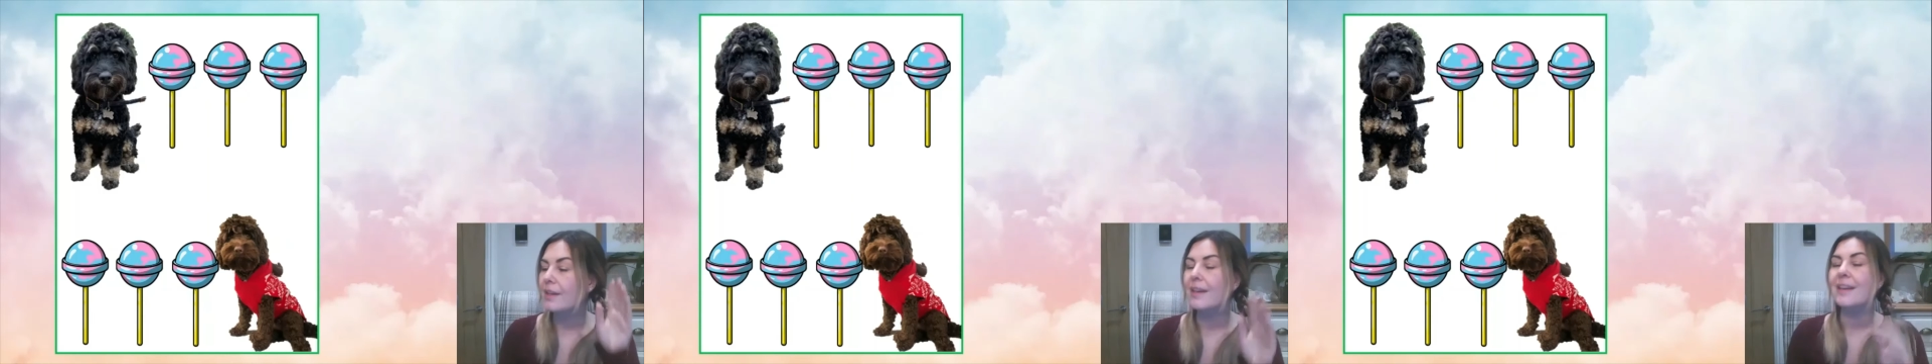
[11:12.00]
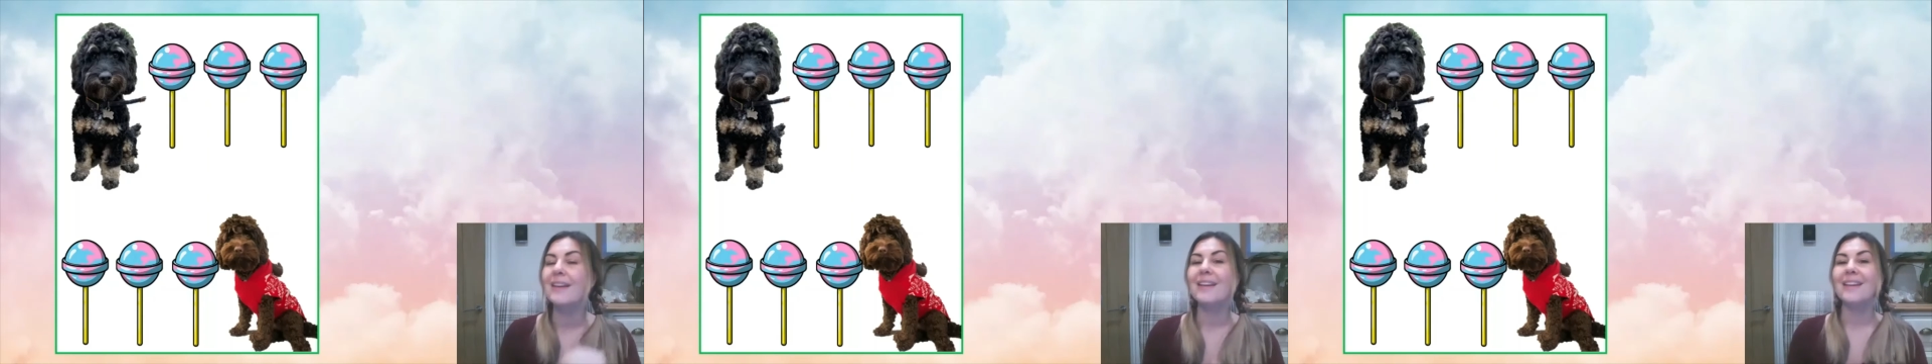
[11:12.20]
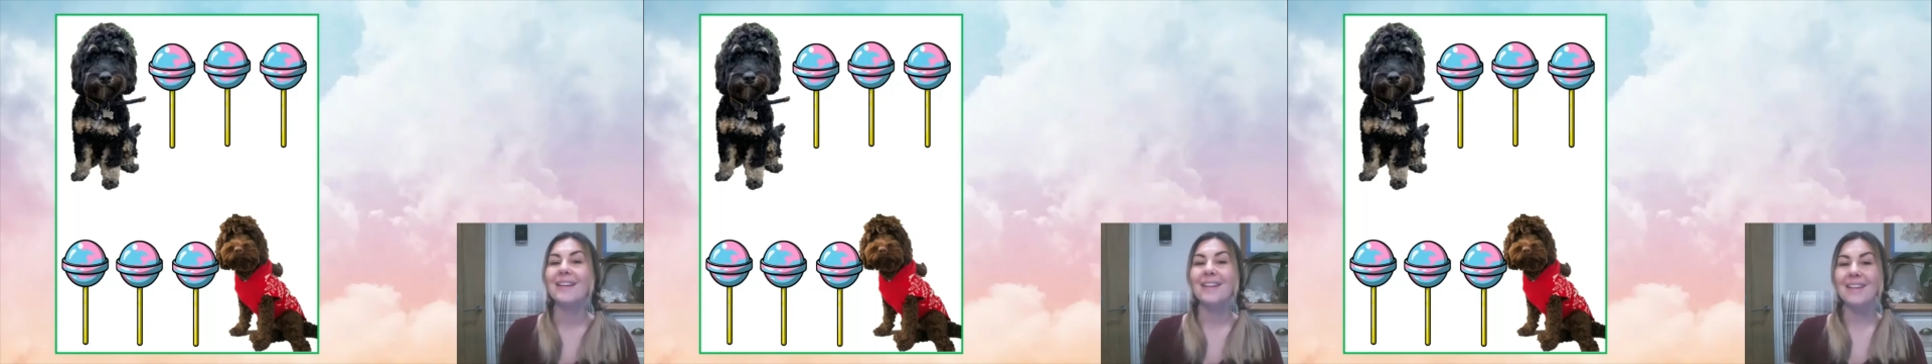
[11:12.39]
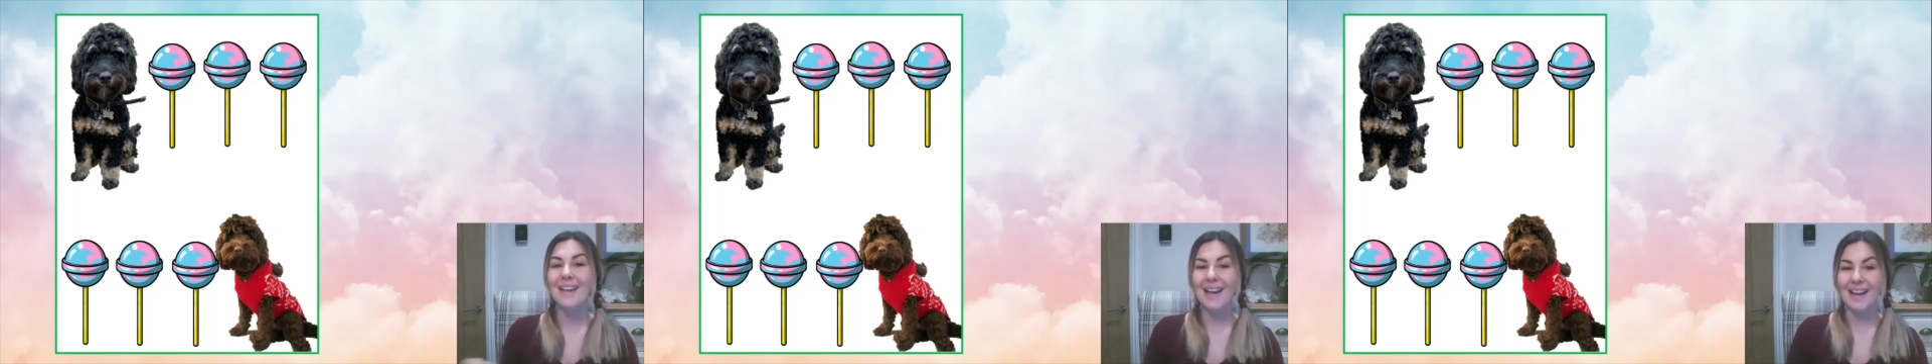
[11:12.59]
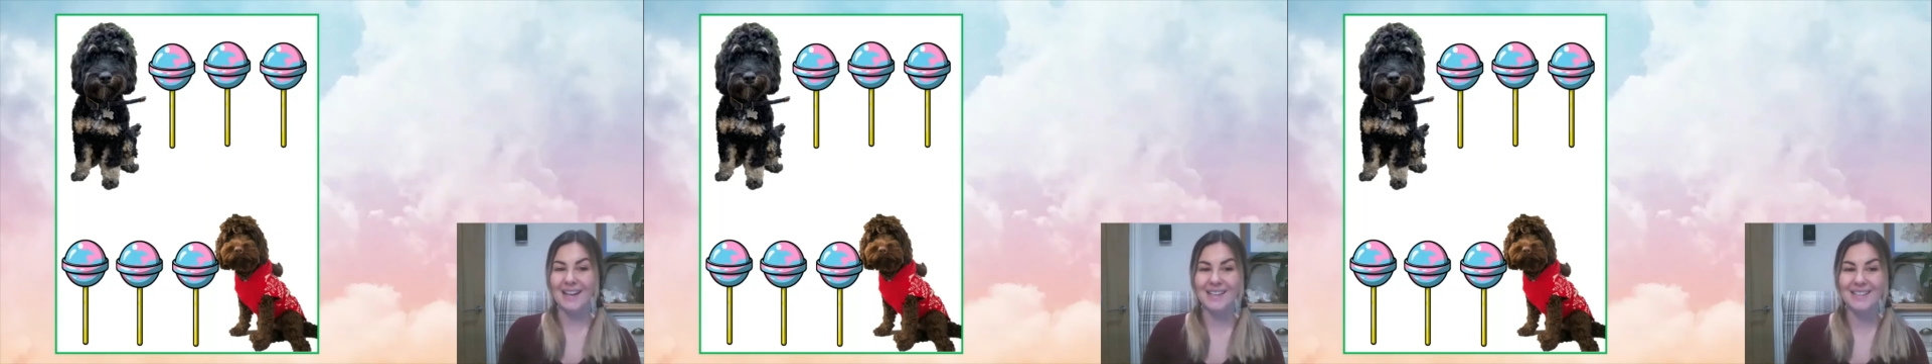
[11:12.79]

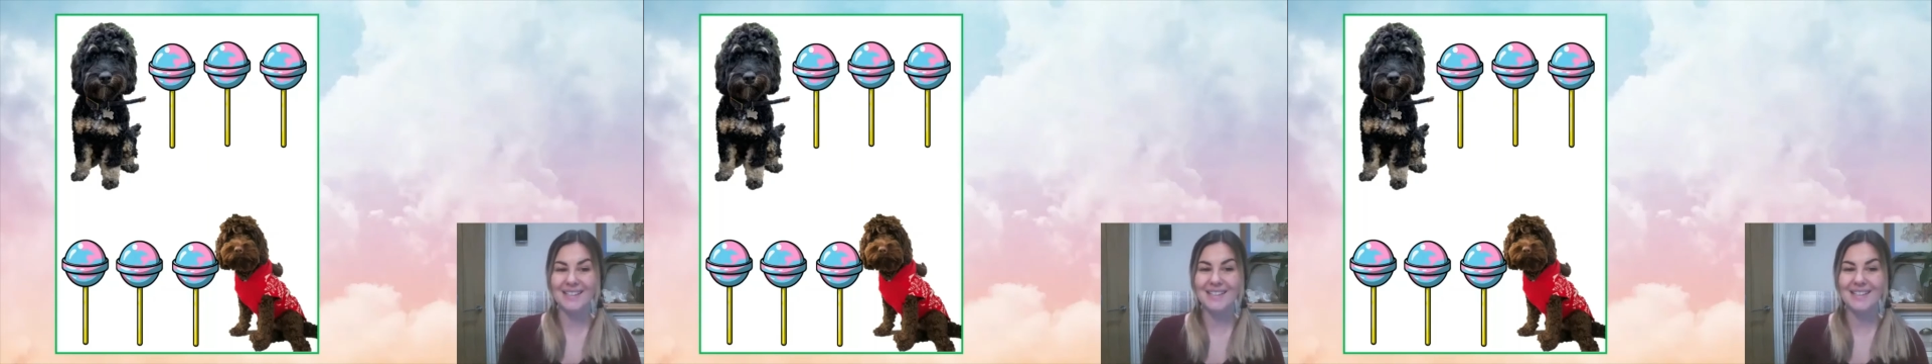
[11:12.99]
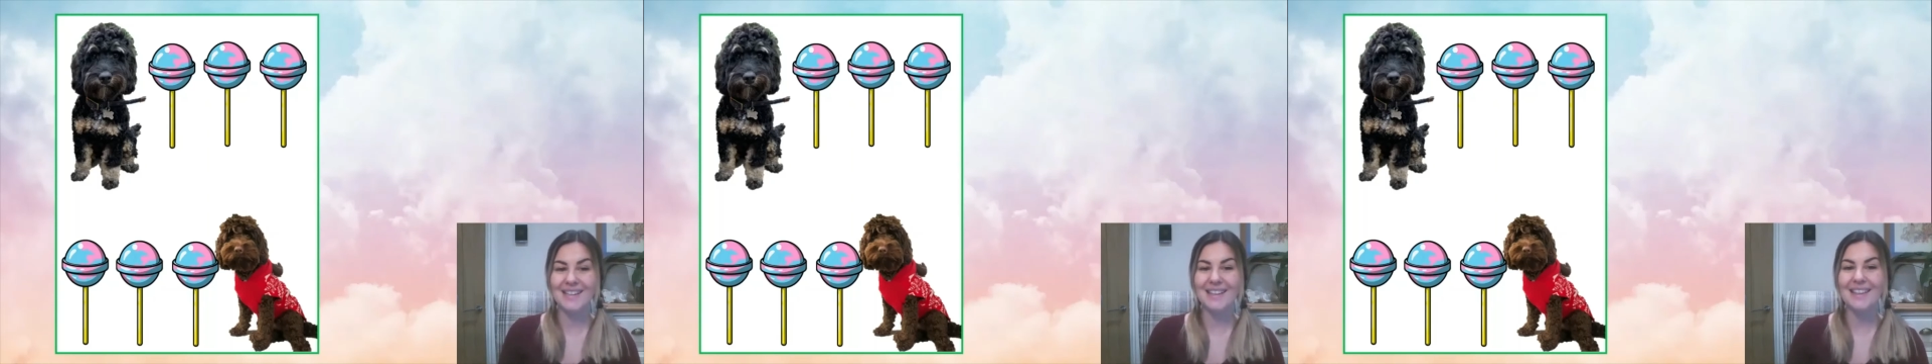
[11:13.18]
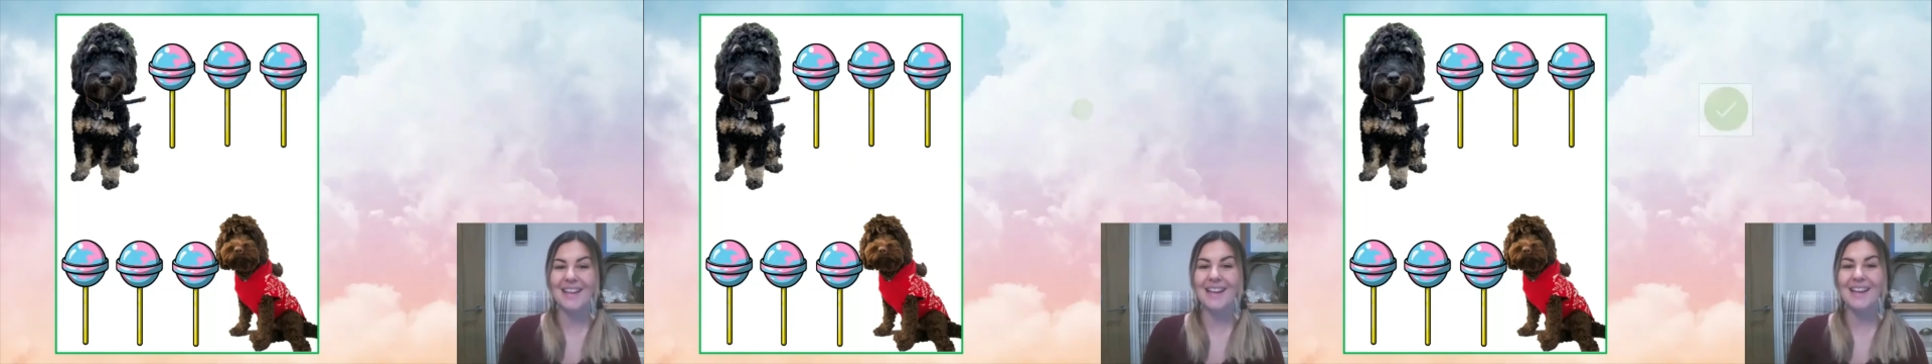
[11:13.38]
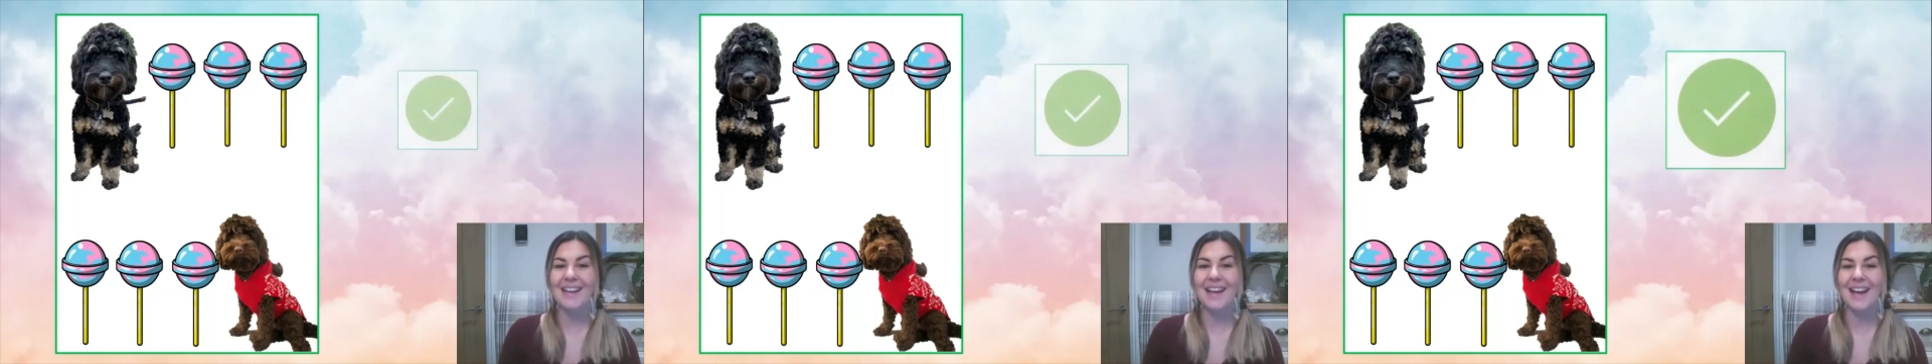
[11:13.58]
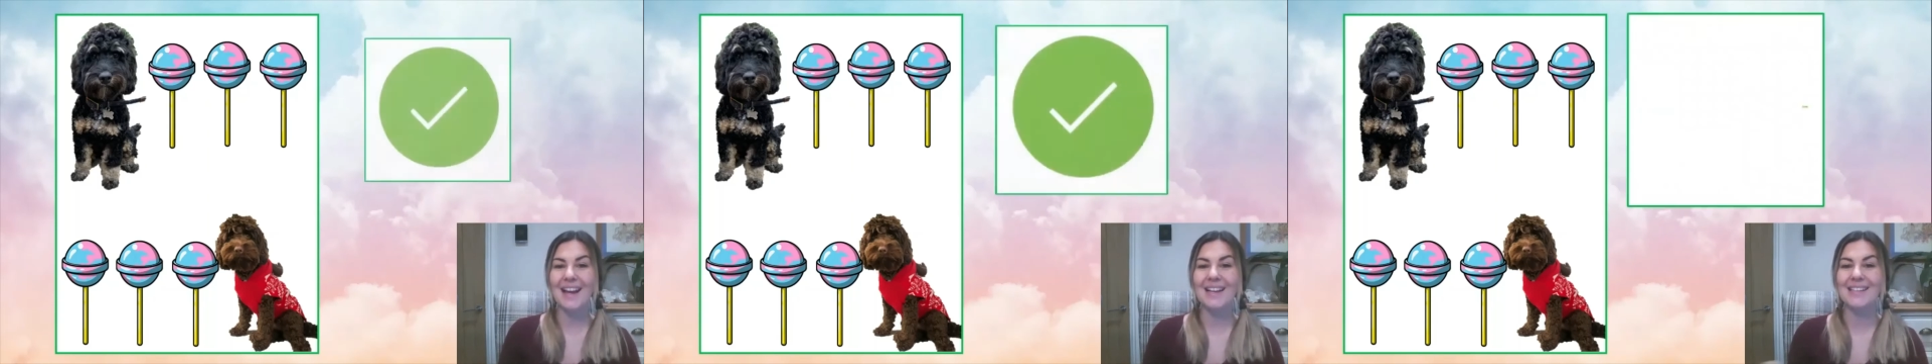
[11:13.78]
Yes, they had